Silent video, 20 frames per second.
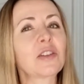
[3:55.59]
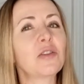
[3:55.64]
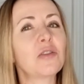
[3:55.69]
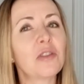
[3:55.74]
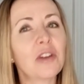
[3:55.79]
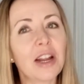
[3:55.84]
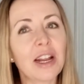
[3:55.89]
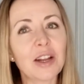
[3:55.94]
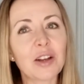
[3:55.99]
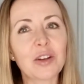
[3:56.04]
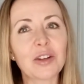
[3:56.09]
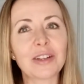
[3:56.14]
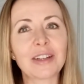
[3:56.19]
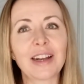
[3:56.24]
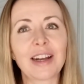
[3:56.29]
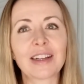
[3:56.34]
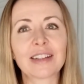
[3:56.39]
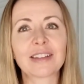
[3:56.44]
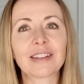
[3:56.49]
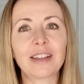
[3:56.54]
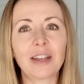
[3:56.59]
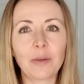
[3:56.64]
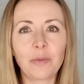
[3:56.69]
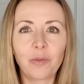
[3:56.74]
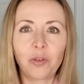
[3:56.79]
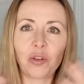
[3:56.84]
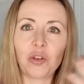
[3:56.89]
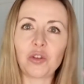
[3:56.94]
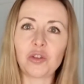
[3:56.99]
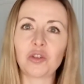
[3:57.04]
a really good night's sleep
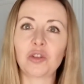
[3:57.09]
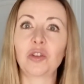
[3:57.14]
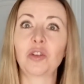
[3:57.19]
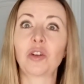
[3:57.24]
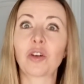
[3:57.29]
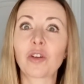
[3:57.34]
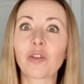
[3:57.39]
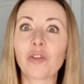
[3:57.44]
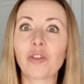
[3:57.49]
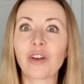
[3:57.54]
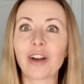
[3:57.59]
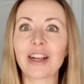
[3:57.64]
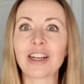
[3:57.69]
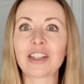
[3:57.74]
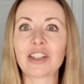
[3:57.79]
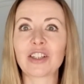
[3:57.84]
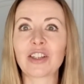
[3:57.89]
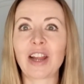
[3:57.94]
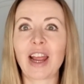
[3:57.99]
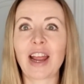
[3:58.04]
for you to look fresh